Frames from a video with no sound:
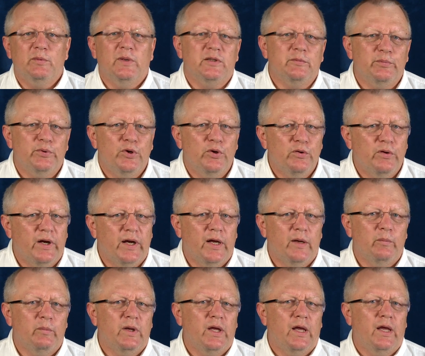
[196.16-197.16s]
about the
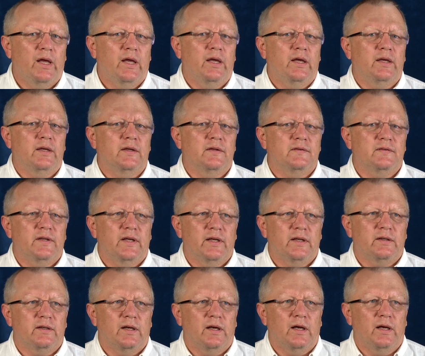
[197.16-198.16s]
program is
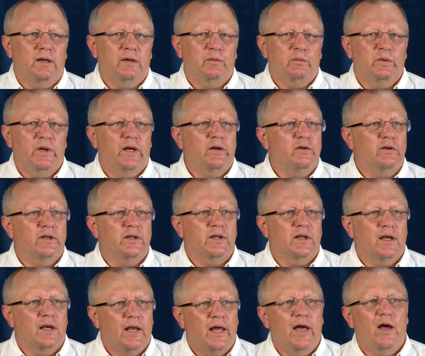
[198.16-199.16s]
that we're not only
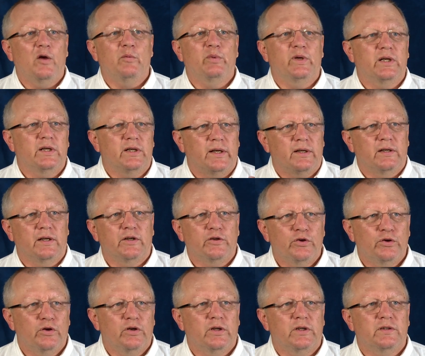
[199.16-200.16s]
allowed but
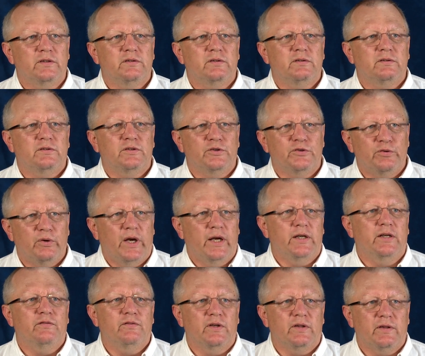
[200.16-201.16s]
encouraged to try
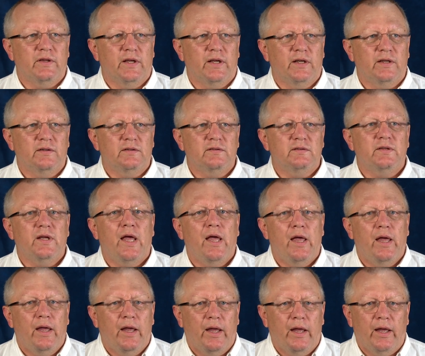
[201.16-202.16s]
different things.
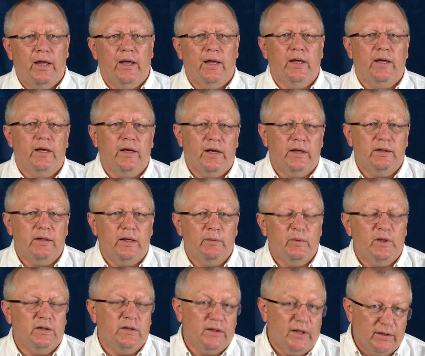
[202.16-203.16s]
And I
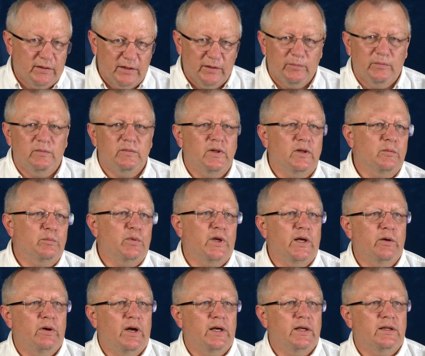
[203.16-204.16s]
mean, I did
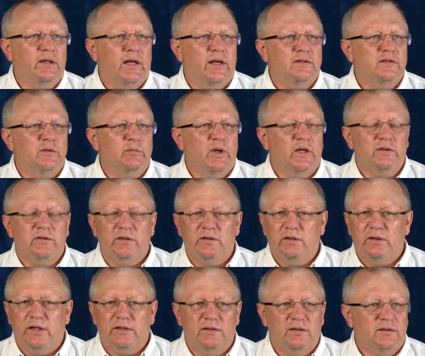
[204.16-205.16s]
playwriting last
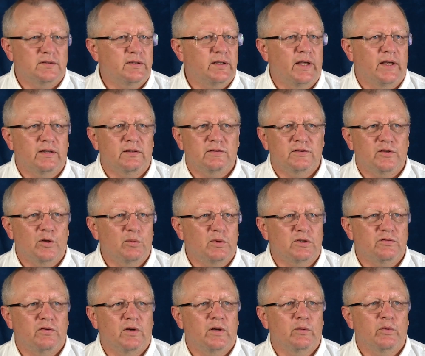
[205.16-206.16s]
semester. I just had so
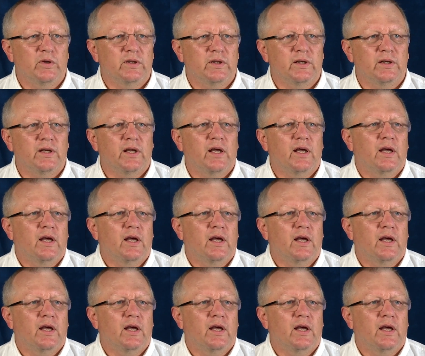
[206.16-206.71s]
much fun with it.